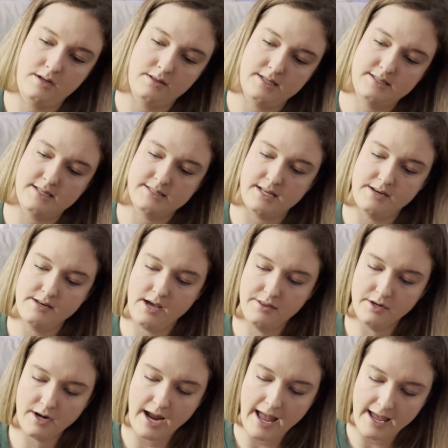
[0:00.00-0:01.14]
This is
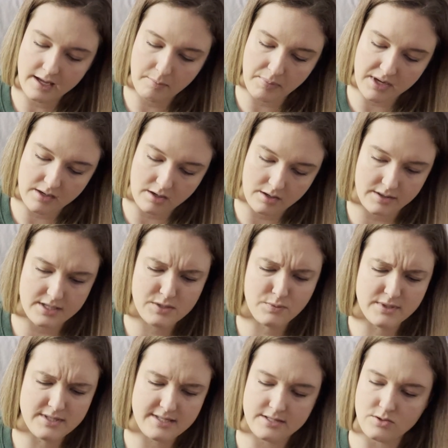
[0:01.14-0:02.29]
another egg beater. This
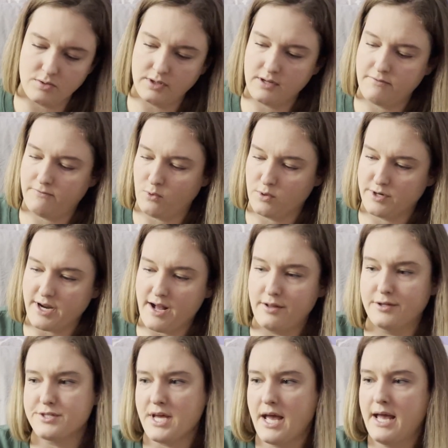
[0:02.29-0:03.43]
one says only
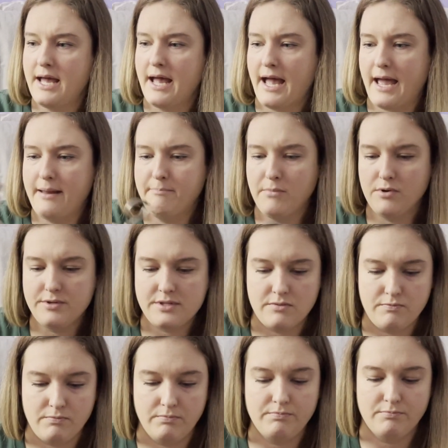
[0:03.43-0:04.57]
$4, and most
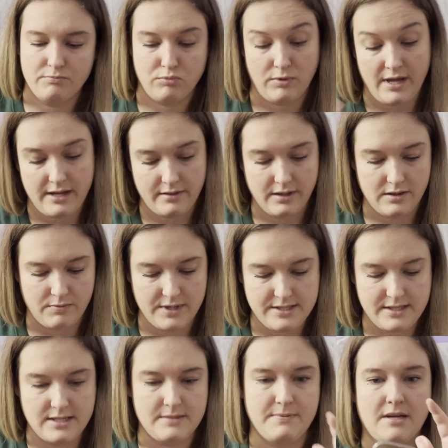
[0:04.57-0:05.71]
likely the
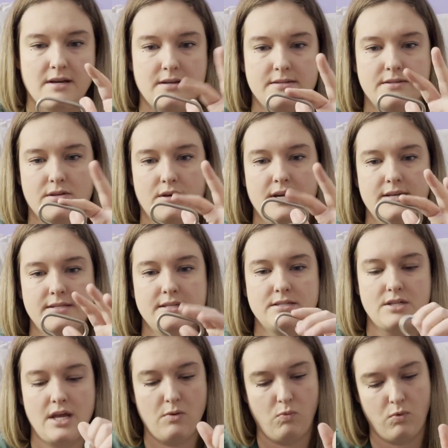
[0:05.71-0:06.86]
reason is because there isn't
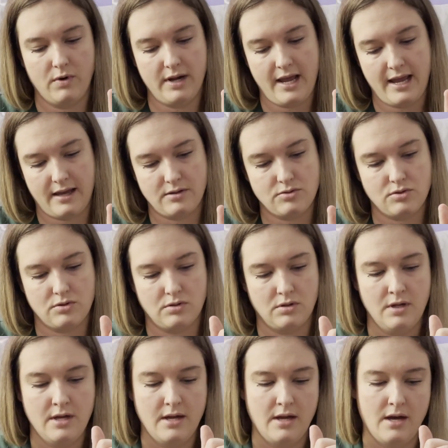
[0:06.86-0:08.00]
a wood handle.
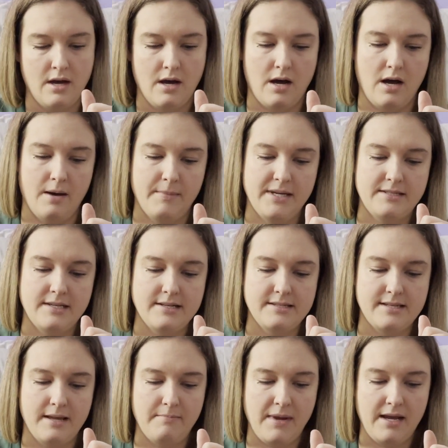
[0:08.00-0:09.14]
It does
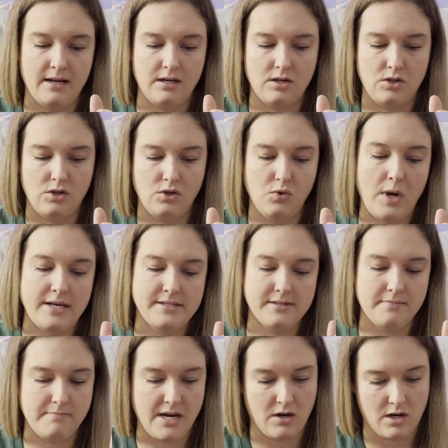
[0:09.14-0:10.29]
say made in US
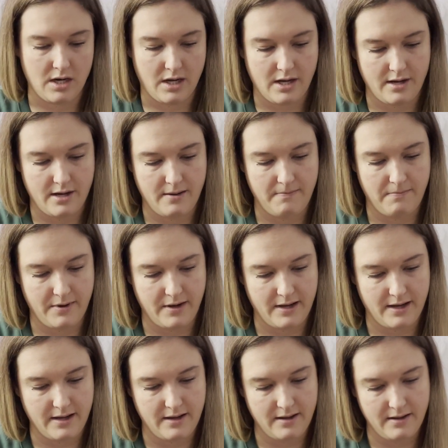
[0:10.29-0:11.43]
America,
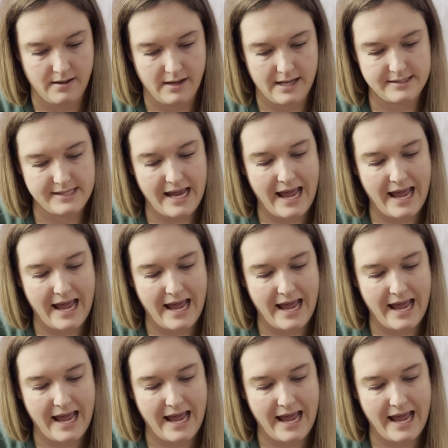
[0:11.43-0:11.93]
but it's